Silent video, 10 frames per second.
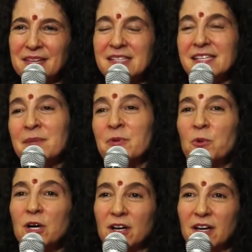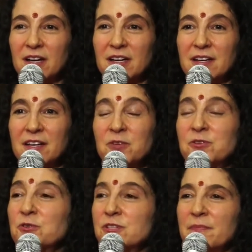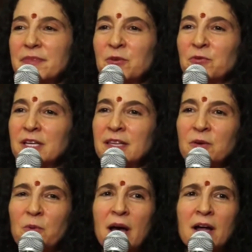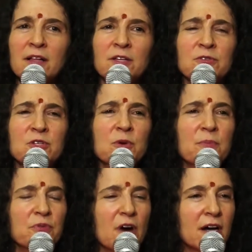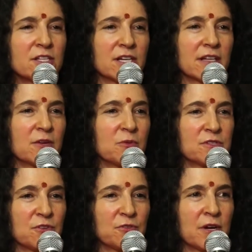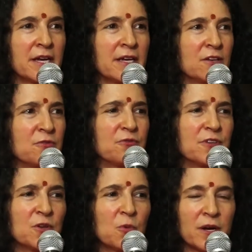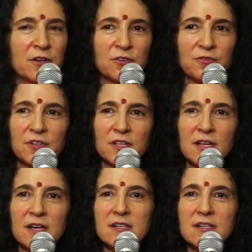Same at work. You do something really well, you do a project that was great, you feel wonderful,